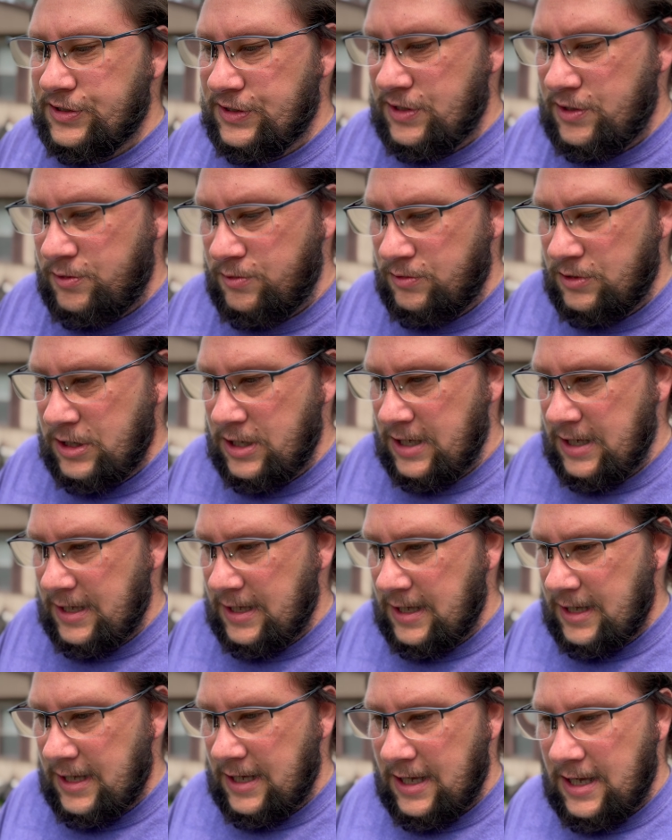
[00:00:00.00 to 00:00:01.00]
So,
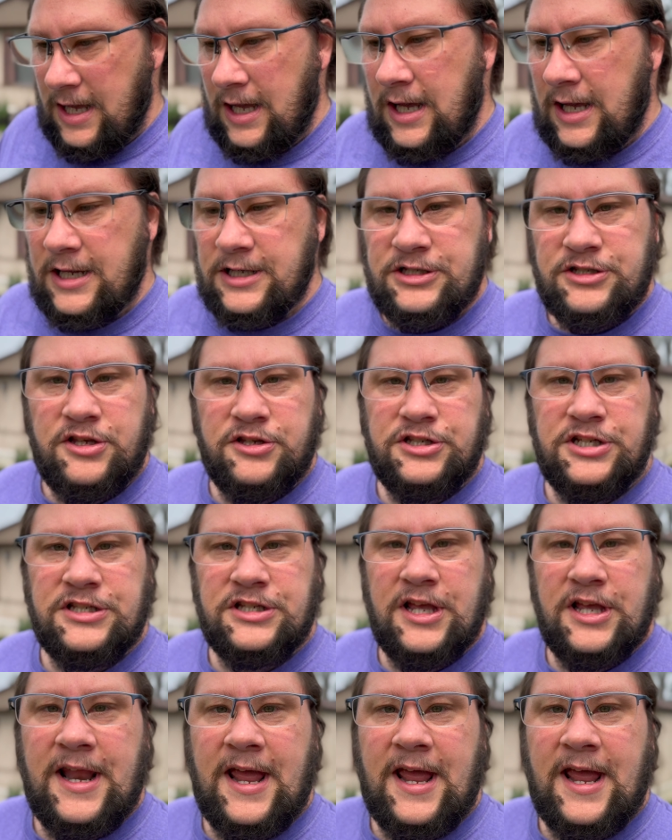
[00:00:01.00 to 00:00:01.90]
uh, so she's